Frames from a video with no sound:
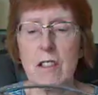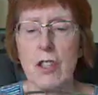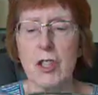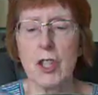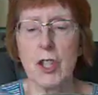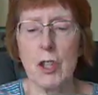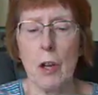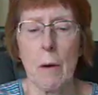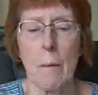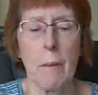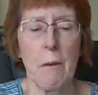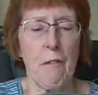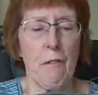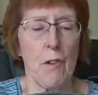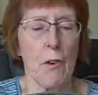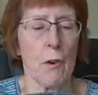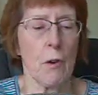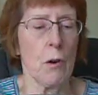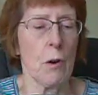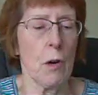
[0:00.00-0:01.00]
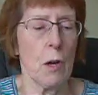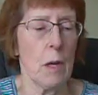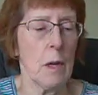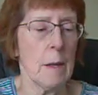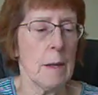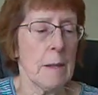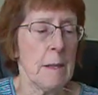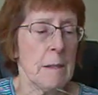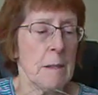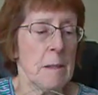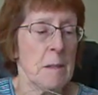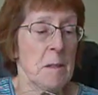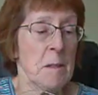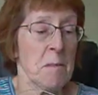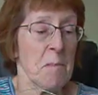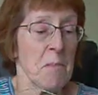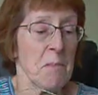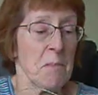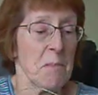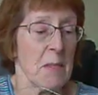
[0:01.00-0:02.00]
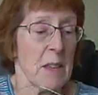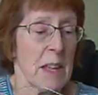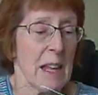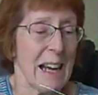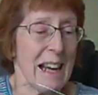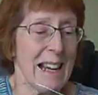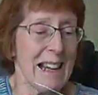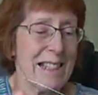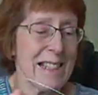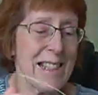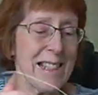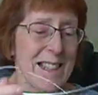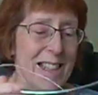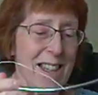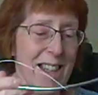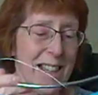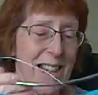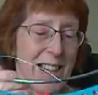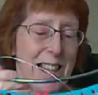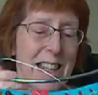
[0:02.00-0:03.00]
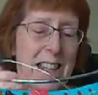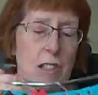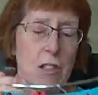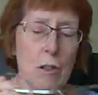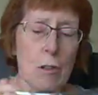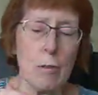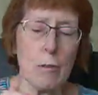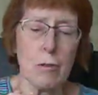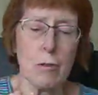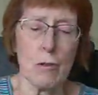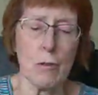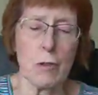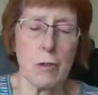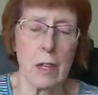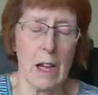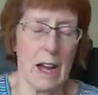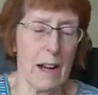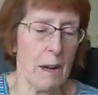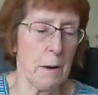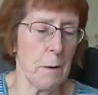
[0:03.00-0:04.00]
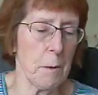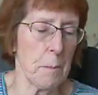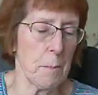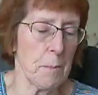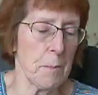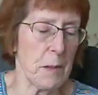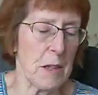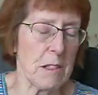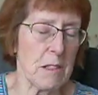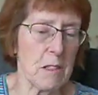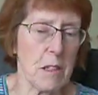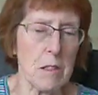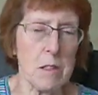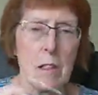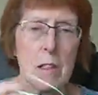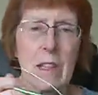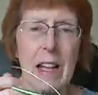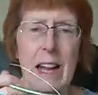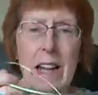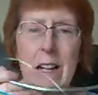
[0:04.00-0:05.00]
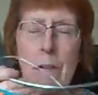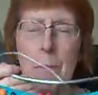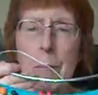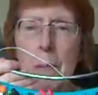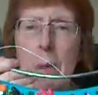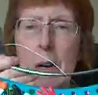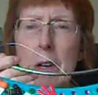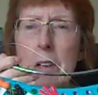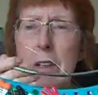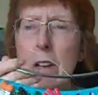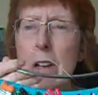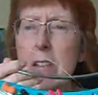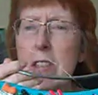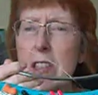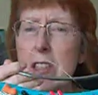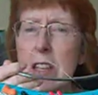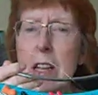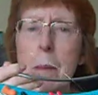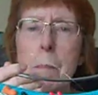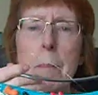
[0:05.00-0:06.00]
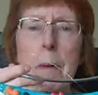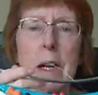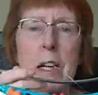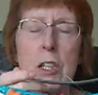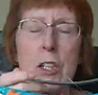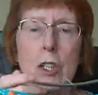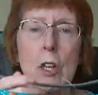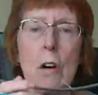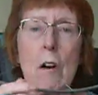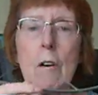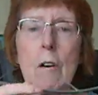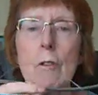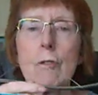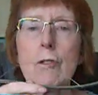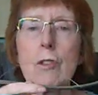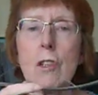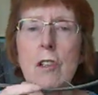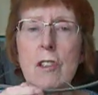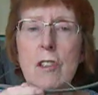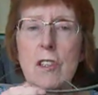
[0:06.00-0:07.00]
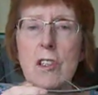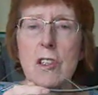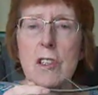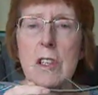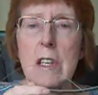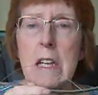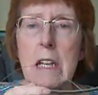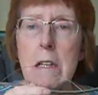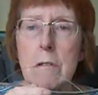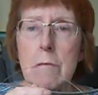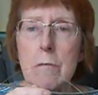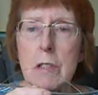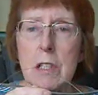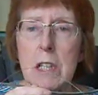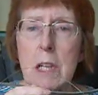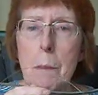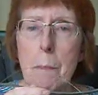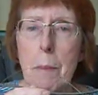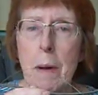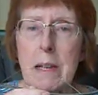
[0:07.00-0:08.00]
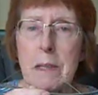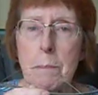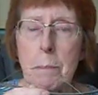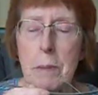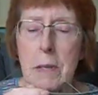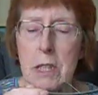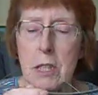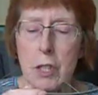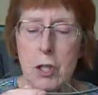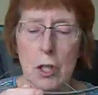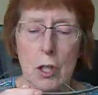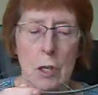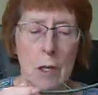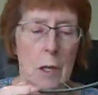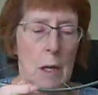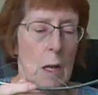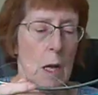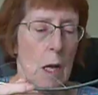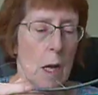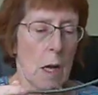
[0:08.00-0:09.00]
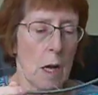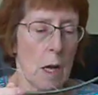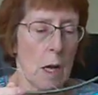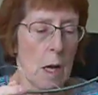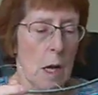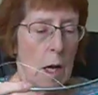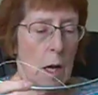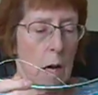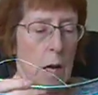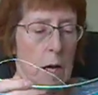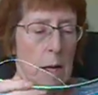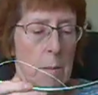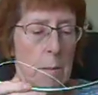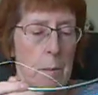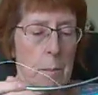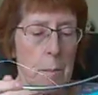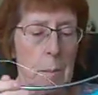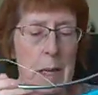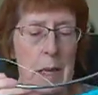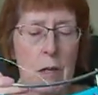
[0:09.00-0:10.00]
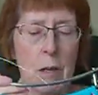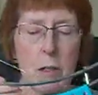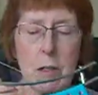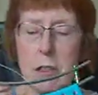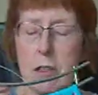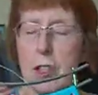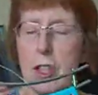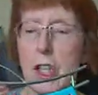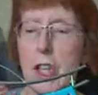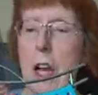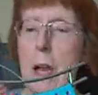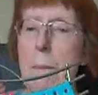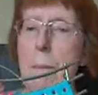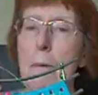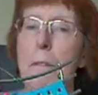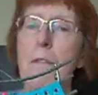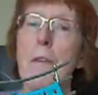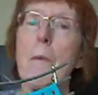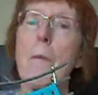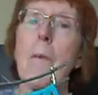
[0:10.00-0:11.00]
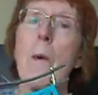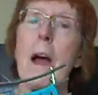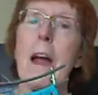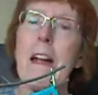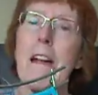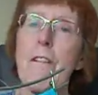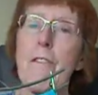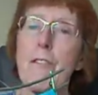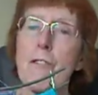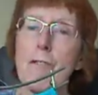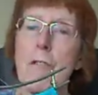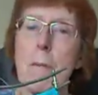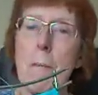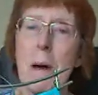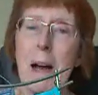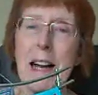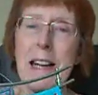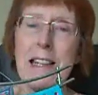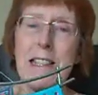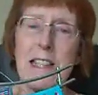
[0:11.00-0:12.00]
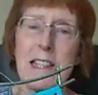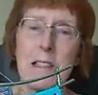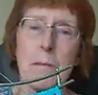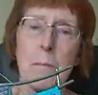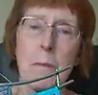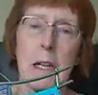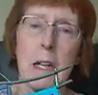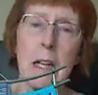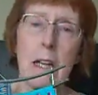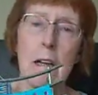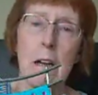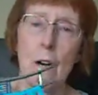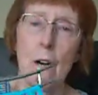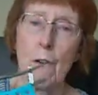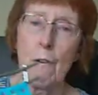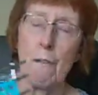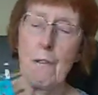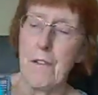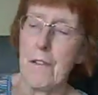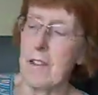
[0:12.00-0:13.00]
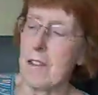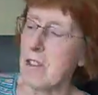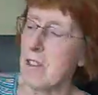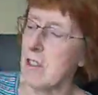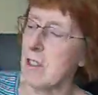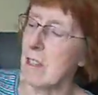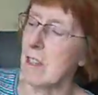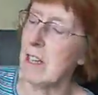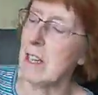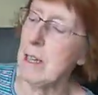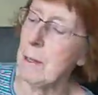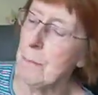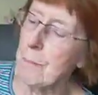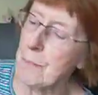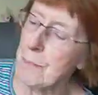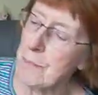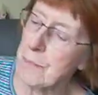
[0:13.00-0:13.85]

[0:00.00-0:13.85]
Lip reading: did show it before, and it's all done now. It's just like a sea picture under the sea, seabed picture, because the shape of the waves reminded me of the sea.